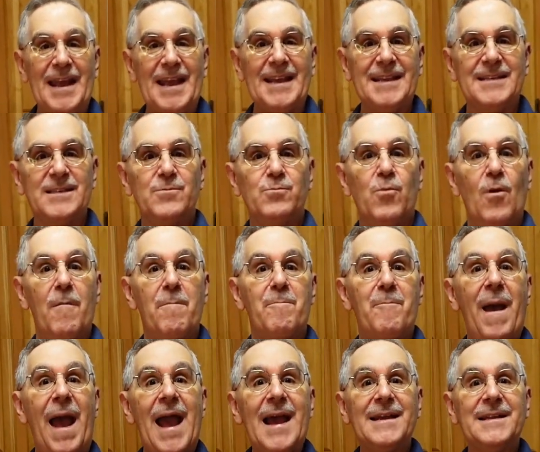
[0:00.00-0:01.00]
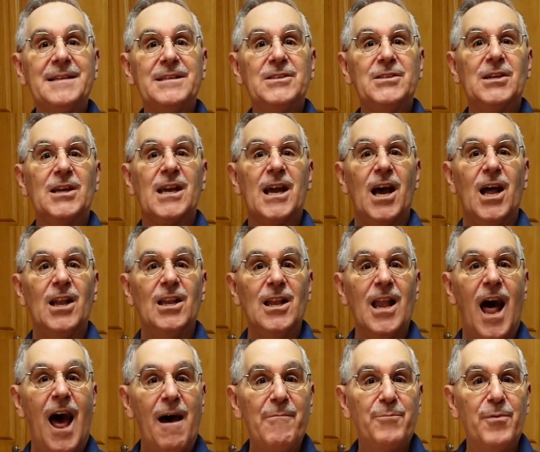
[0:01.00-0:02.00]
ladies, we're back to
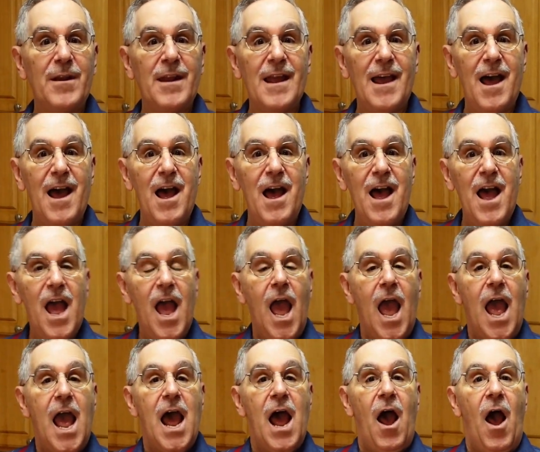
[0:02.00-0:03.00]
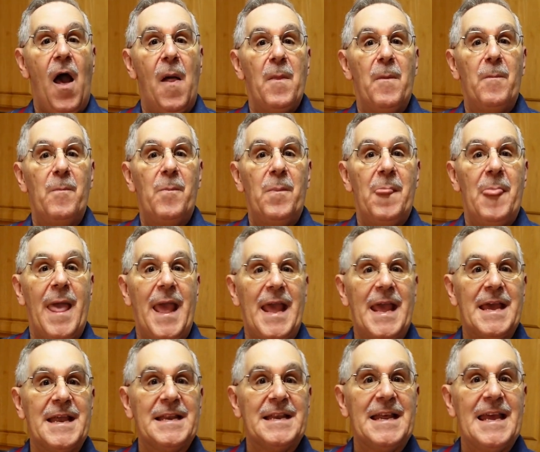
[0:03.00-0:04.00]
Calabria
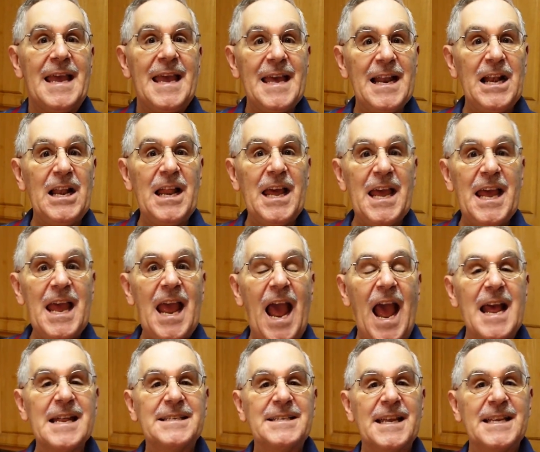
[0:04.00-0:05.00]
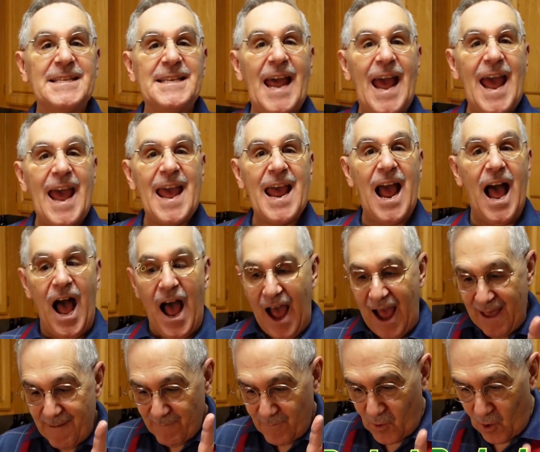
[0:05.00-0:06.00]
in Italy, and today I'm